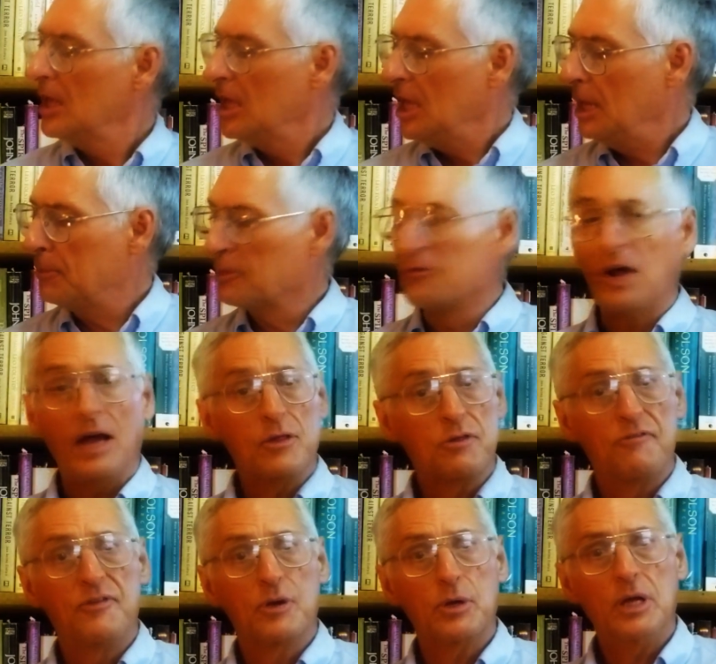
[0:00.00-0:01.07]
He provides a
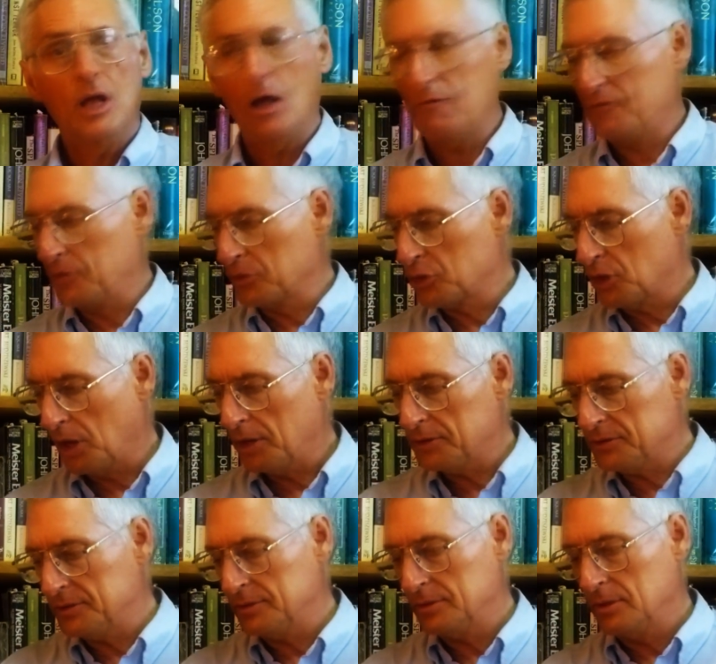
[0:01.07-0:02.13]
very helpful
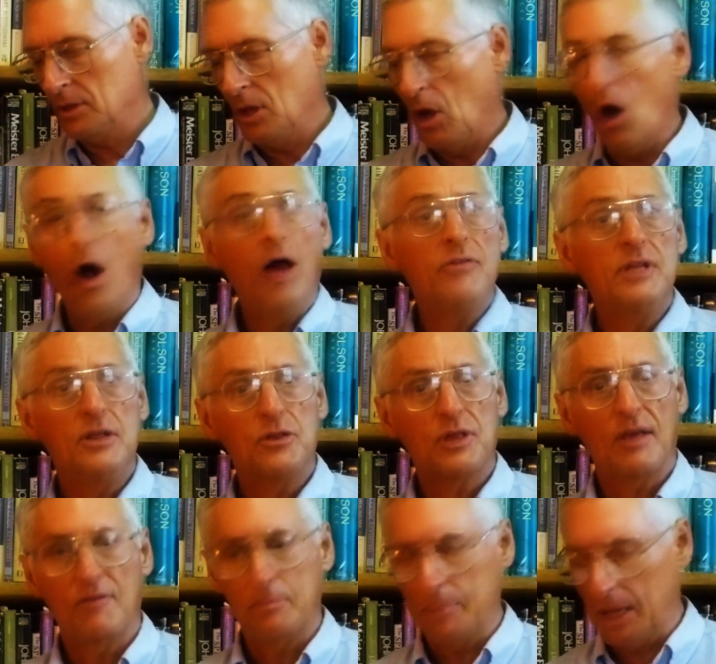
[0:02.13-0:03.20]
chart on these
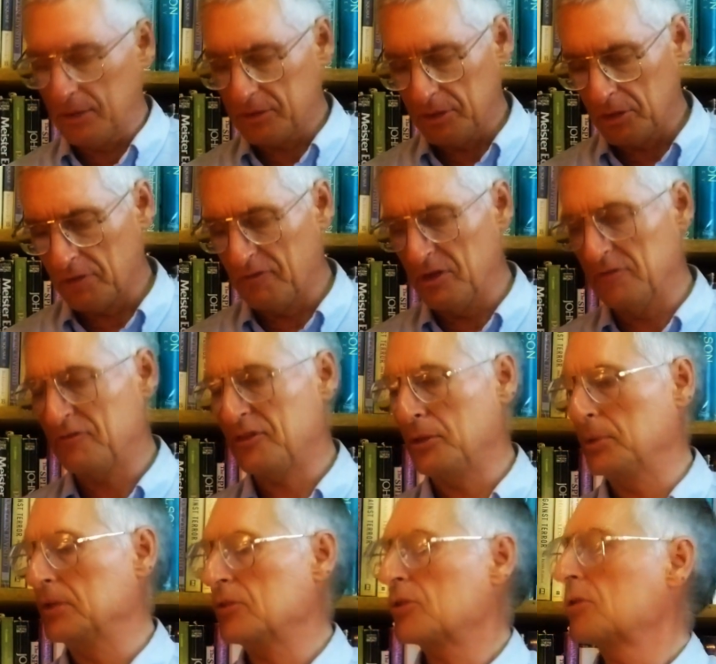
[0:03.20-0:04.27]
7 mountains of
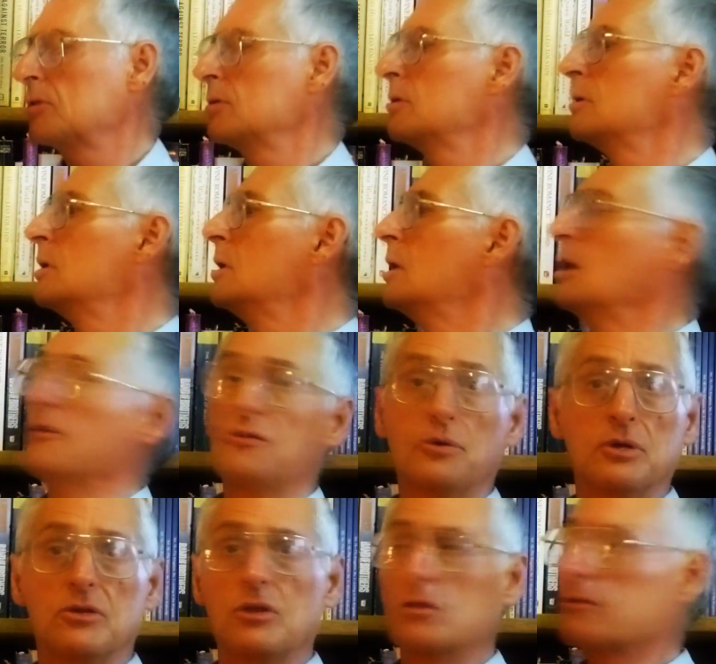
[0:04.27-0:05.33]
influence. For
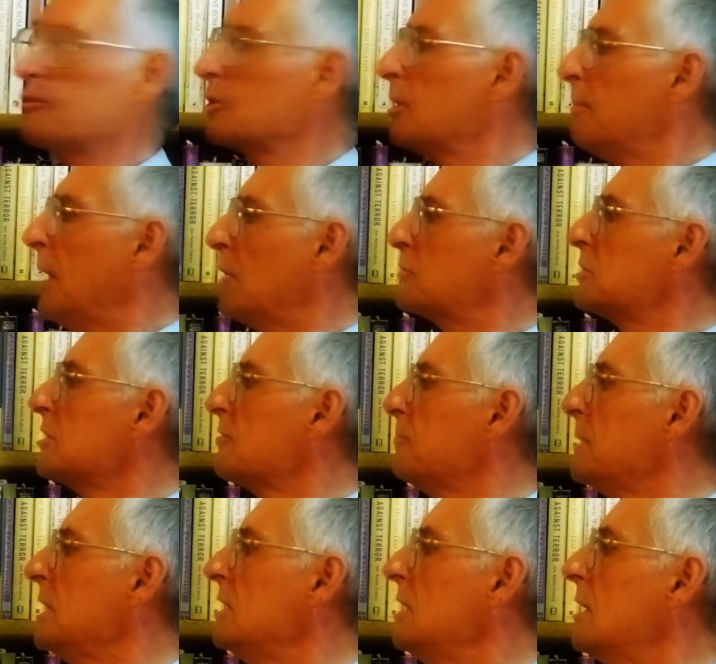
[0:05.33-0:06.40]
instance, for the mountain of
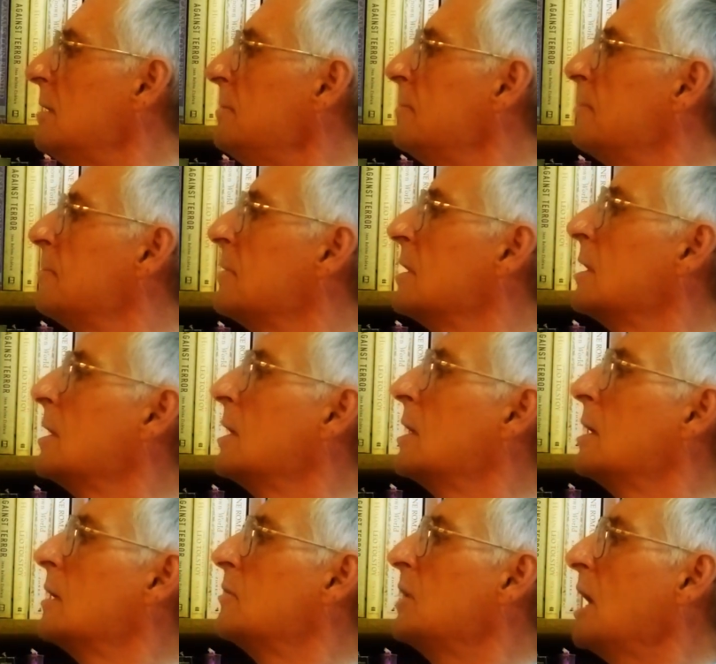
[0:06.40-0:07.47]
media,
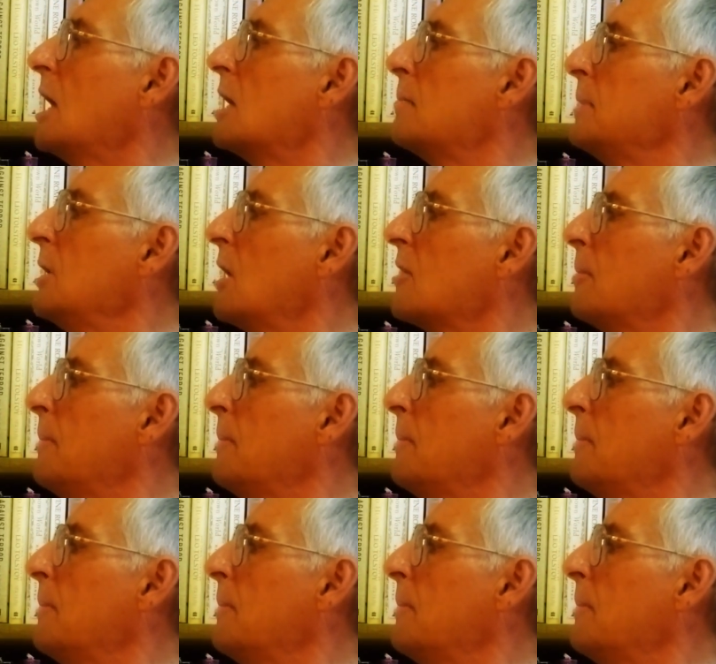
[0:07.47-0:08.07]
the enemy on the